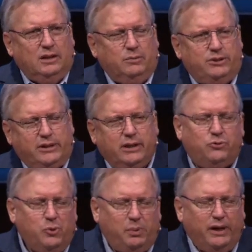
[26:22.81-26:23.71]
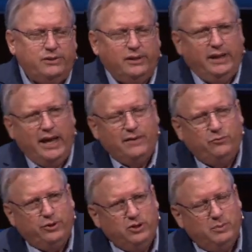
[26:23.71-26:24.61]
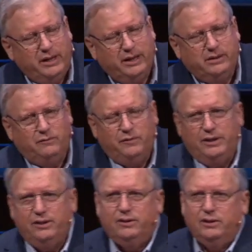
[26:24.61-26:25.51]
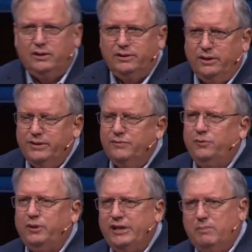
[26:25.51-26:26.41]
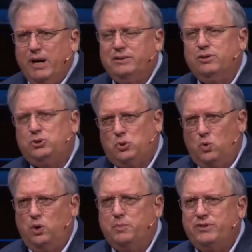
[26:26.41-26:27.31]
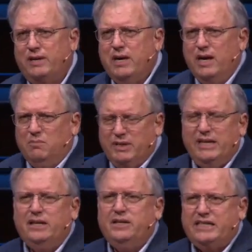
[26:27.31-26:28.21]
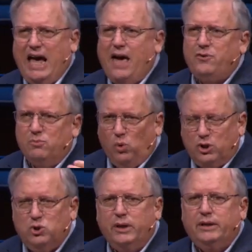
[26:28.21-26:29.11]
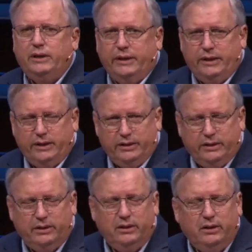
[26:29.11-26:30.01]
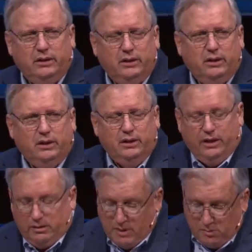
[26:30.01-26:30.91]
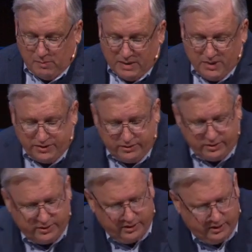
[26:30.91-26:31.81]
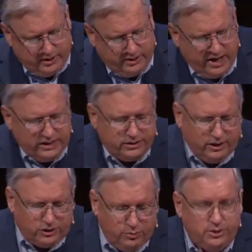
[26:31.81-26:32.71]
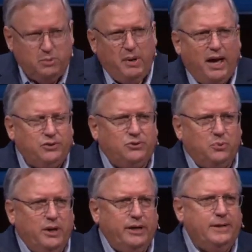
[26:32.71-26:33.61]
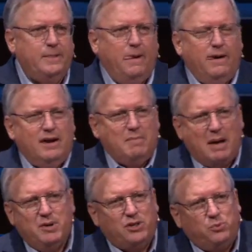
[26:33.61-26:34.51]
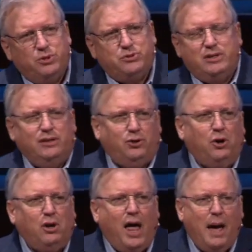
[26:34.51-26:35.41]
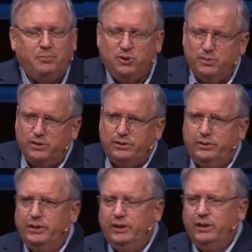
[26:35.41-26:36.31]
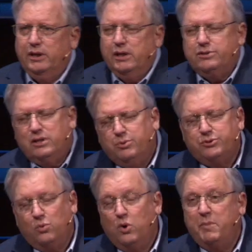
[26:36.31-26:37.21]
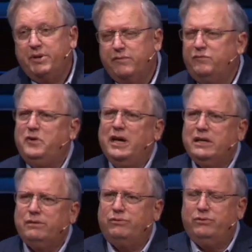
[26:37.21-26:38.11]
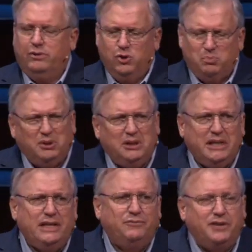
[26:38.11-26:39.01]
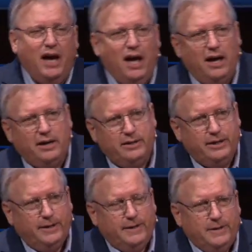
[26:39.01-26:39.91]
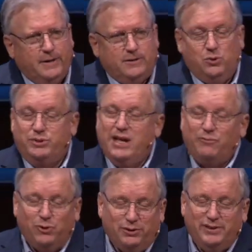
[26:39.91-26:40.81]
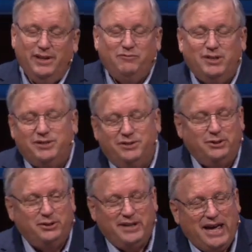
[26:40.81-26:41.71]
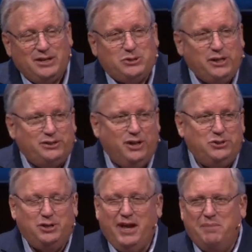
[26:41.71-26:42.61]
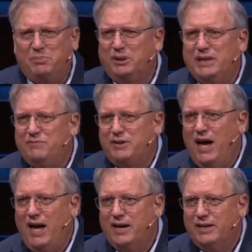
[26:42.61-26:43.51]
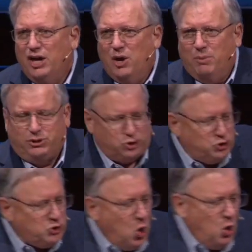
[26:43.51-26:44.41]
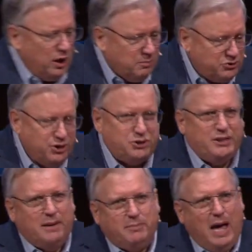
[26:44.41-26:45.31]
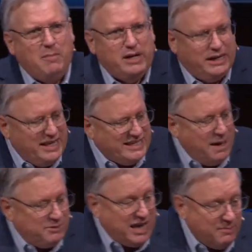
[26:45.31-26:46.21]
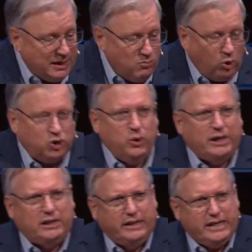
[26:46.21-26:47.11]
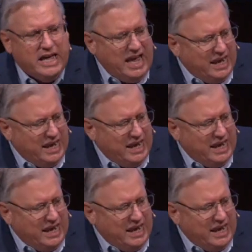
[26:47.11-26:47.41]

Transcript: But you get to a place in life where you begin to feel a little differently about the storms. They begin to gather more quickly remember my mother at 96 when she passed away. My mother was the eternal optimist. She was a woman of faith who believed God. She would never have lived till 96 had she not believed God. But the storms just kept coming and they kept coming more quickly.